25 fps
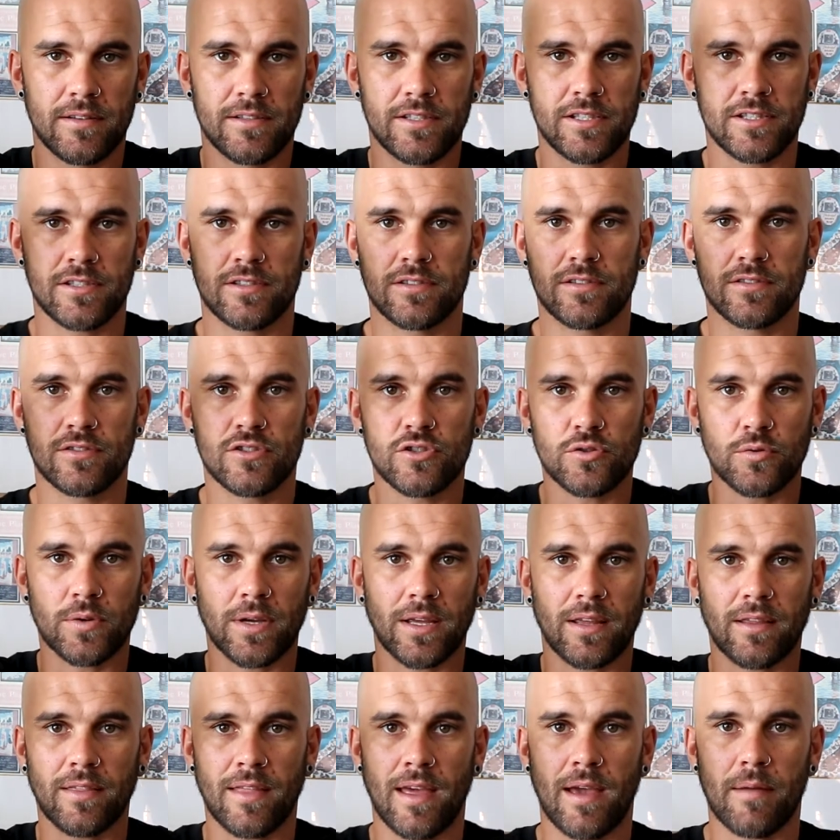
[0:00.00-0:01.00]
just
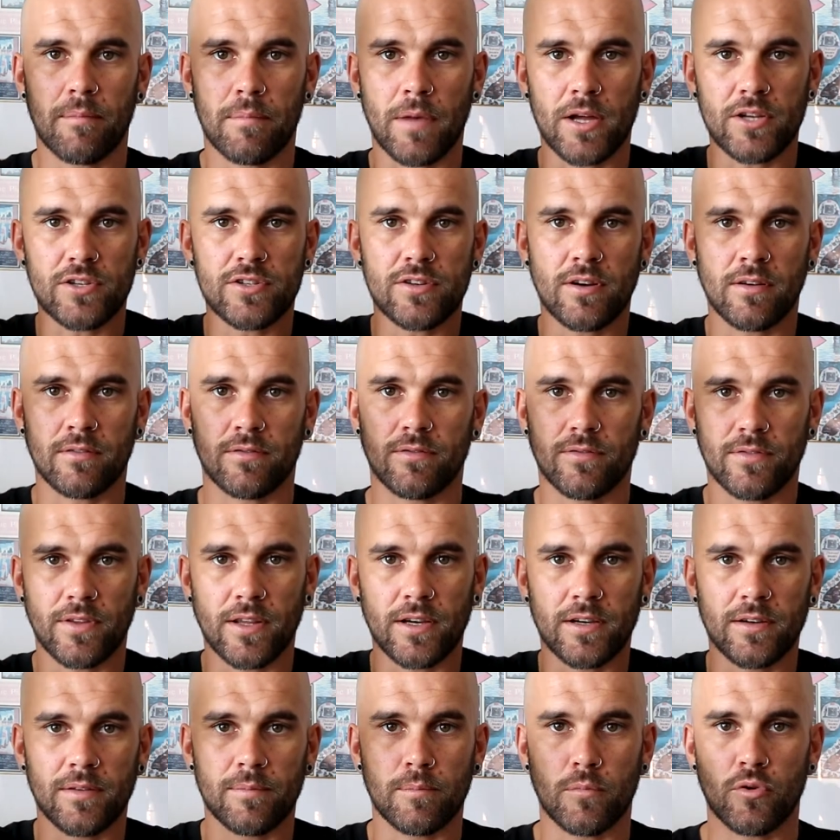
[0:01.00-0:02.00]
doing that much of
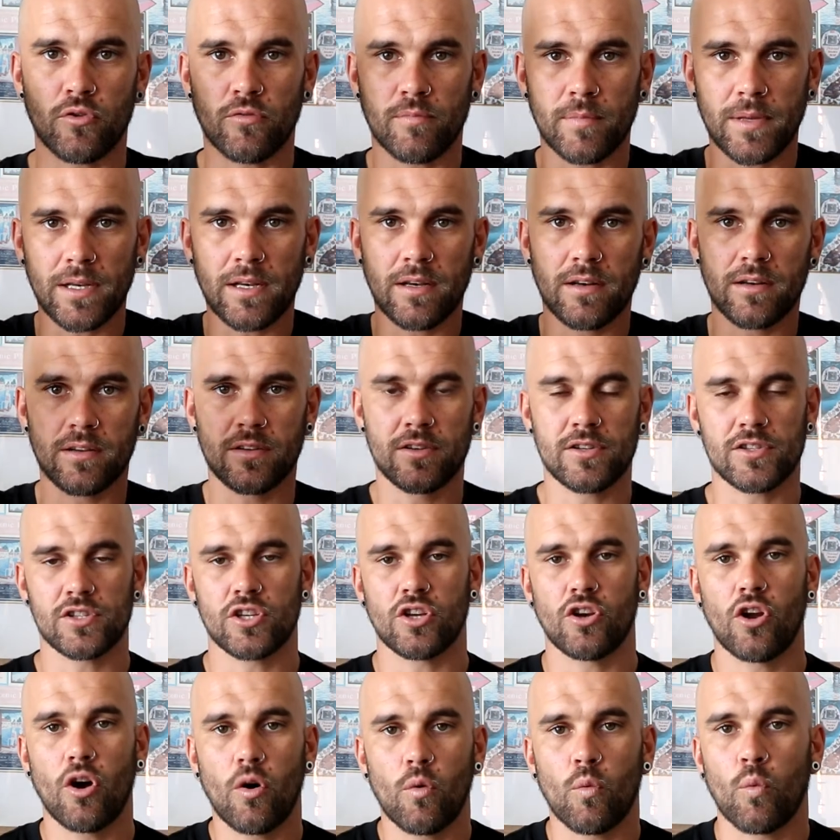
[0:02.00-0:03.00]
the movement, because
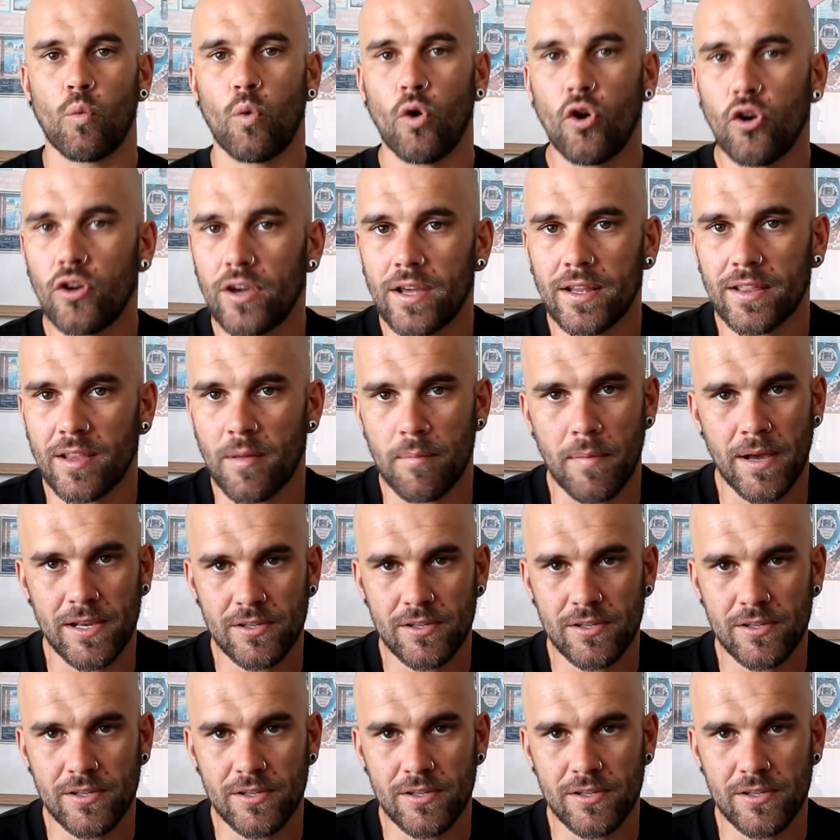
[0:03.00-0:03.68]
you're not working the